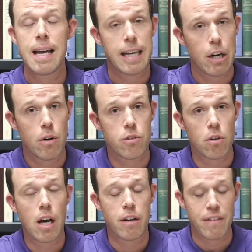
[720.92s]
carries a
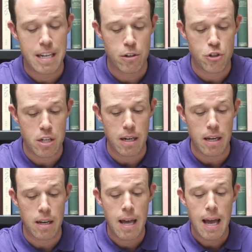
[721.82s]
lot of energy in
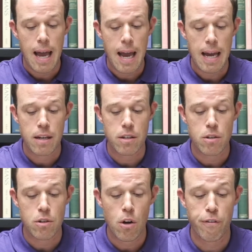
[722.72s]
it. And
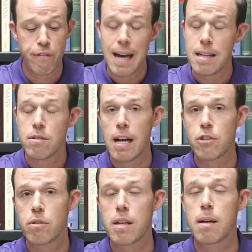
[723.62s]
fat is
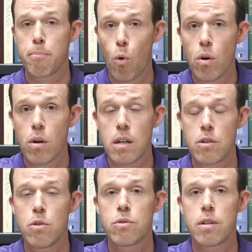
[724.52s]
actually important
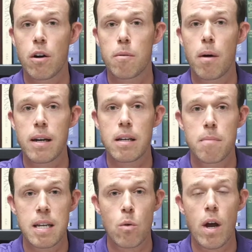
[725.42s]
and used in our body in
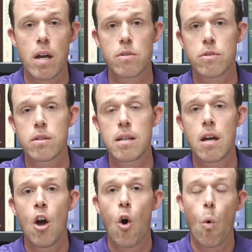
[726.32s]
many ways.
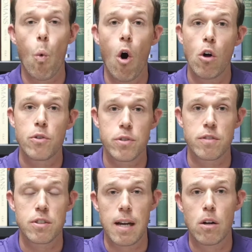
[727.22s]
The walls of
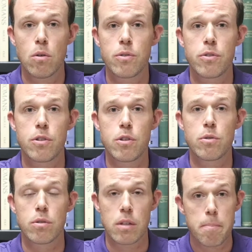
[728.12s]
cells
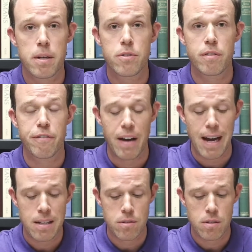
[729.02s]
use lipids and
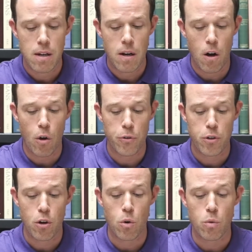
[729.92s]
fats.
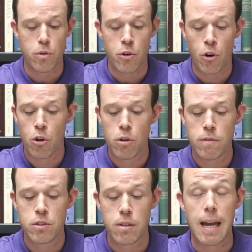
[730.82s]
Also,
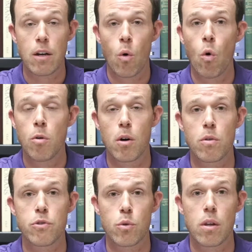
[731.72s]
nerves and
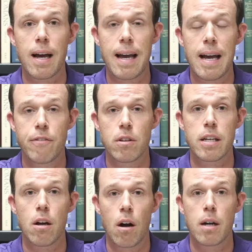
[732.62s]
hormones rely
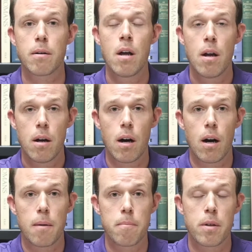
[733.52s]
heavily on
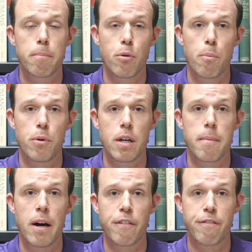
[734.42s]
the appropriate
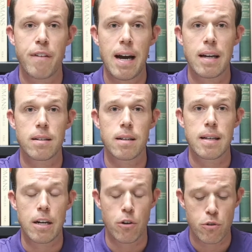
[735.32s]
amount of fat
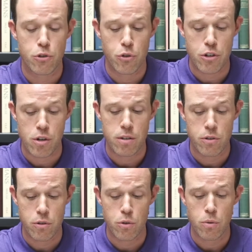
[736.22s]
in our nutrition
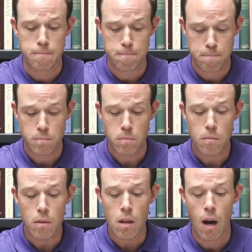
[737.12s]
to
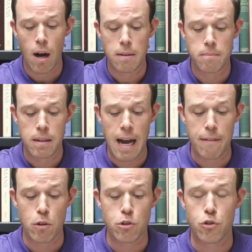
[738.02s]

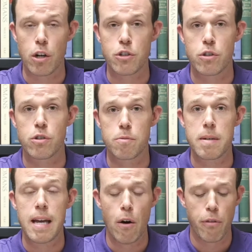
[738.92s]
have those structures
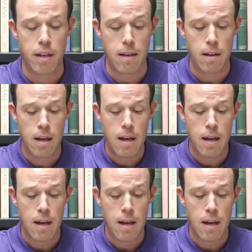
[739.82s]
be healthy.